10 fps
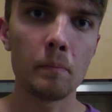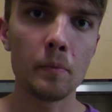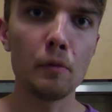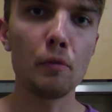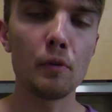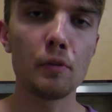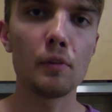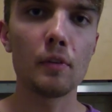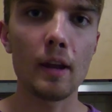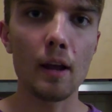
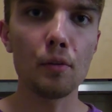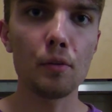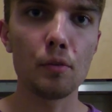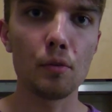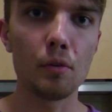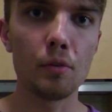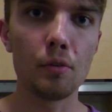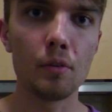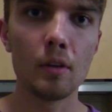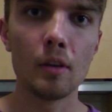differences in altitudes,